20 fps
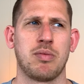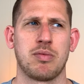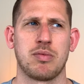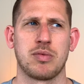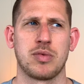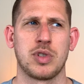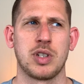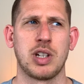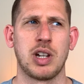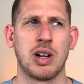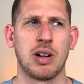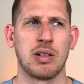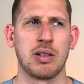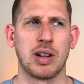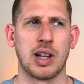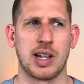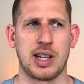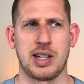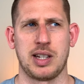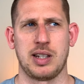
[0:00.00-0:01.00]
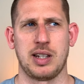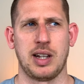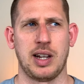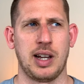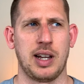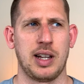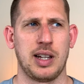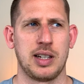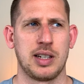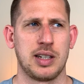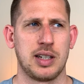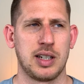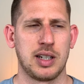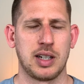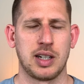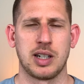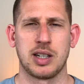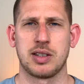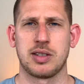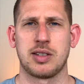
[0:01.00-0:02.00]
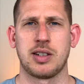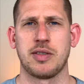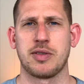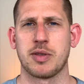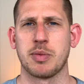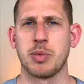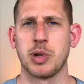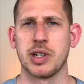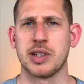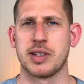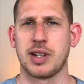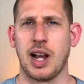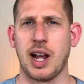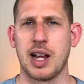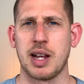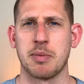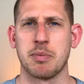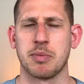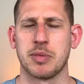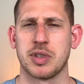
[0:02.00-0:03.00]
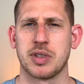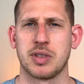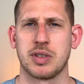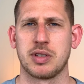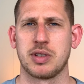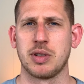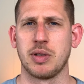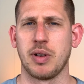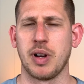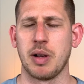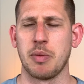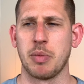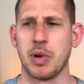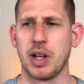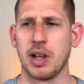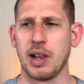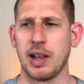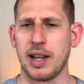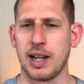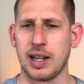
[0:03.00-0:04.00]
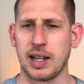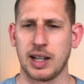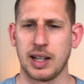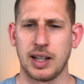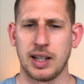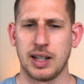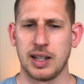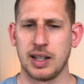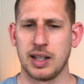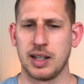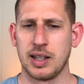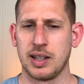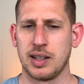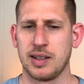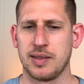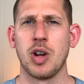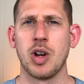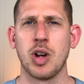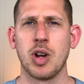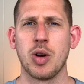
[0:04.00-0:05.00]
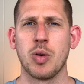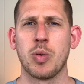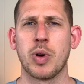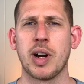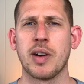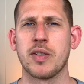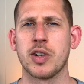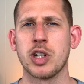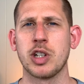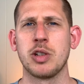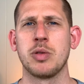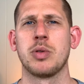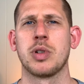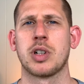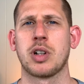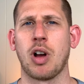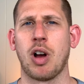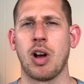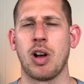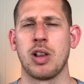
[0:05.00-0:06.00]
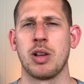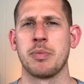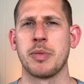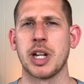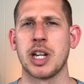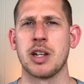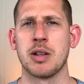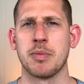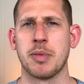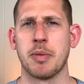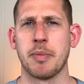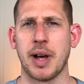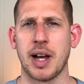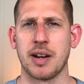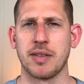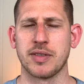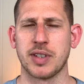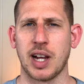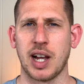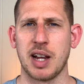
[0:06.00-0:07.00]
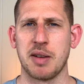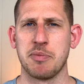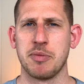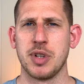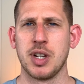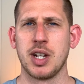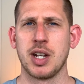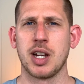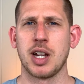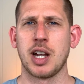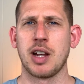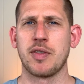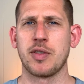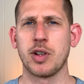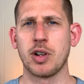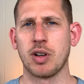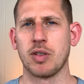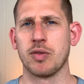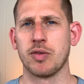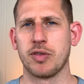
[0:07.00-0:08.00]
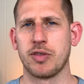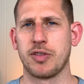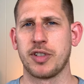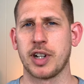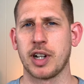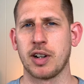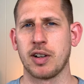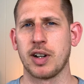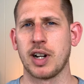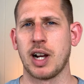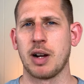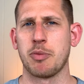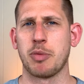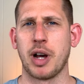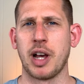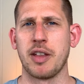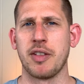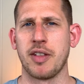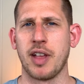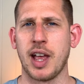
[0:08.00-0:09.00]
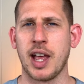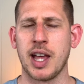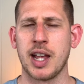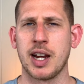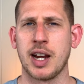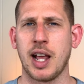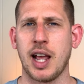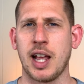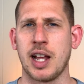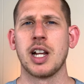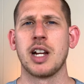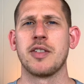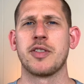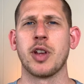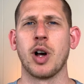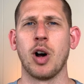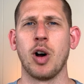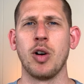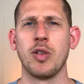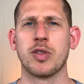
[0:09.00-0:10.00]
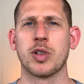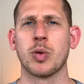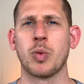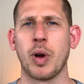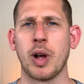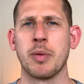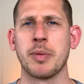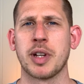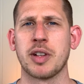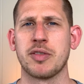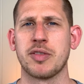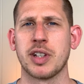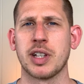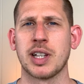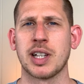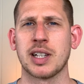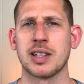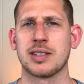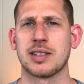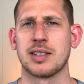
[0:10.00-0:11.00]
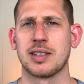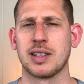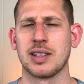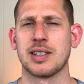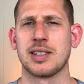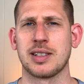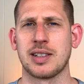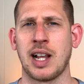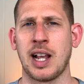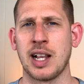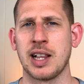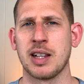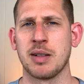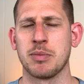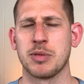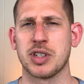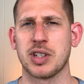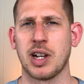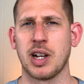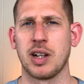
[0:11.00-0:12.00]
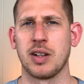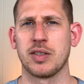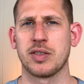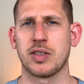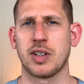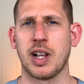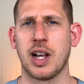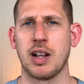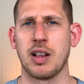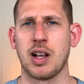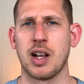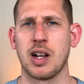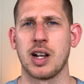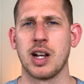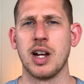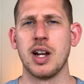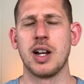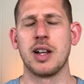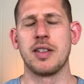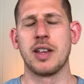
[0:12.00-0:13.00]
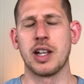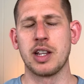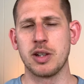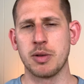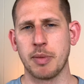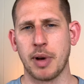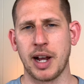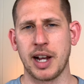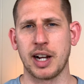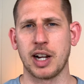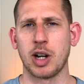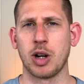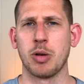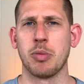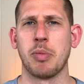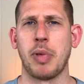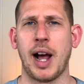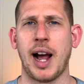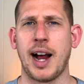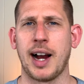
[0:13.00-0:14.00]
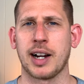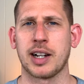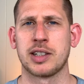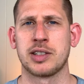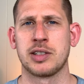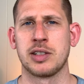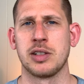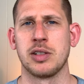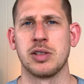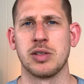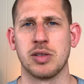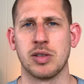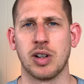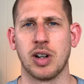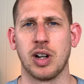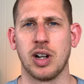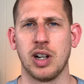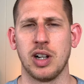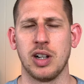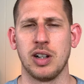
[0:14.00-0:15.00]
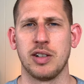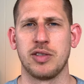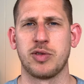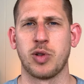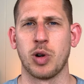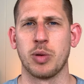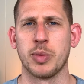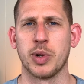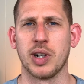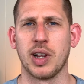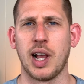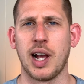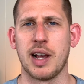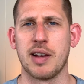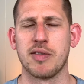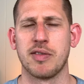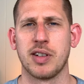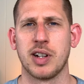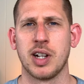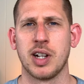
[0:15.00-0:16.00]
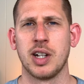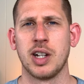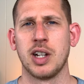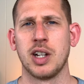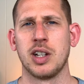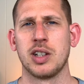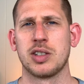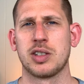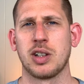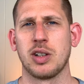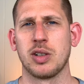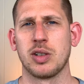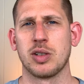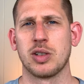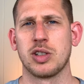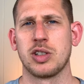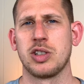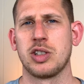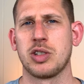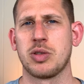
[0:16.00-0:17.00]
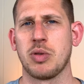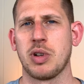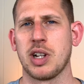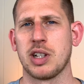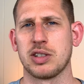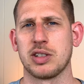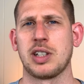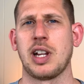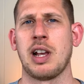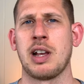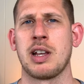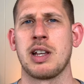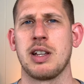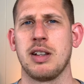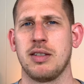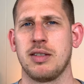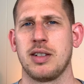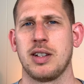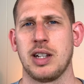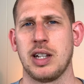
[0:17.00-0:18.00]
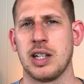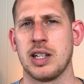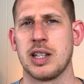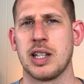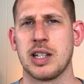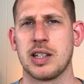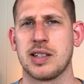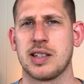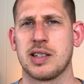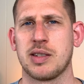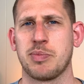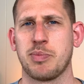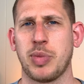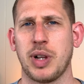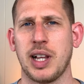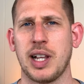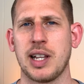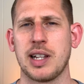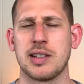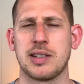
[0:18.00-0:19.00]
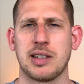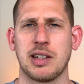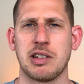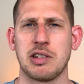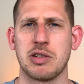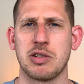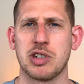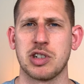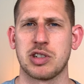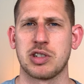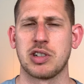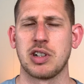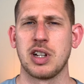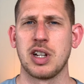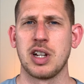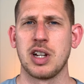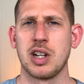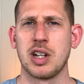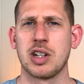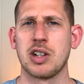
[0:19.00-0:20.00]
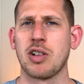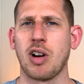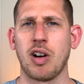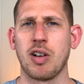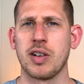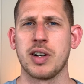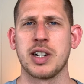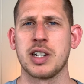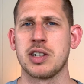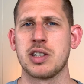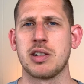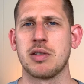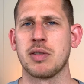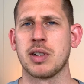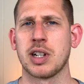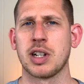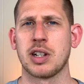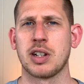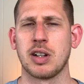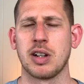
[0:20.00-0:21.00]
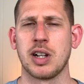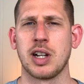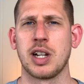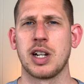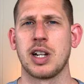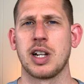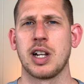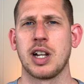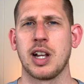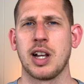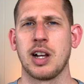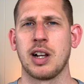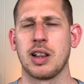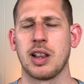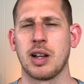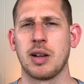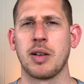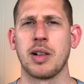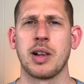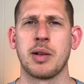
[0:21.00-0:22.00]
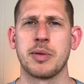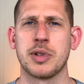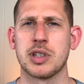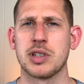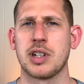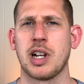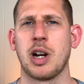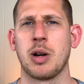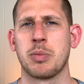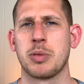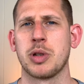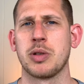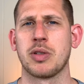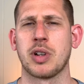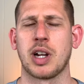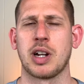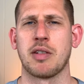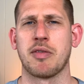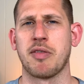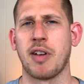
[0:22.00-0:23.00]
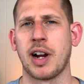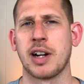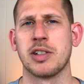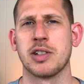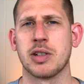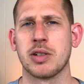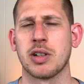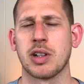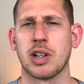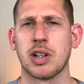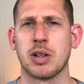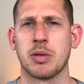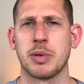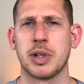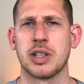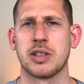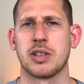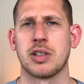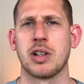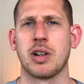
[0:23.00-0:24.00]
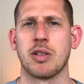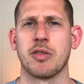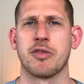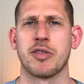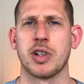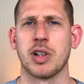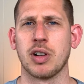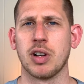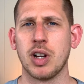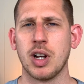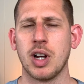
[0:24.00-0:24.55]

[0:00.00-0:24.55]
like, it's tough to put times to it, but like, whatever you would call a medium amount of time, if you don't figure it out by then, and if the overwhelming feelings sustain themselves for that long, then you might go back to a former life. So you just want to stay in this place, and you're already doing good. Let me just help you kind of fine tune a little bit so you don't feel